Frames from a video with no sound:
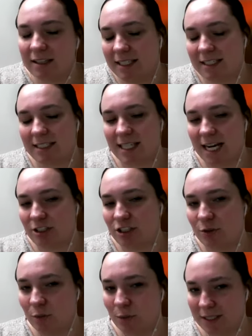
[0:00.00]
this
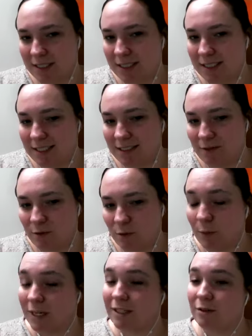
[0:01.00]
statute wasn't
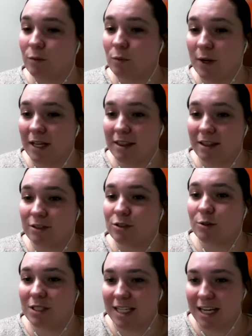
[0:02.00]
written with
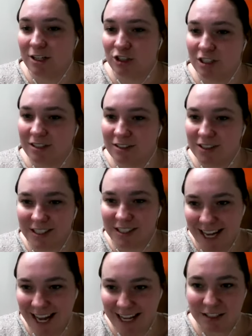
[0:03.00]
associations
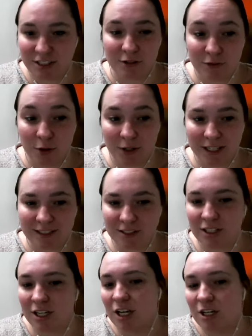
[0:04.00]
as the focus.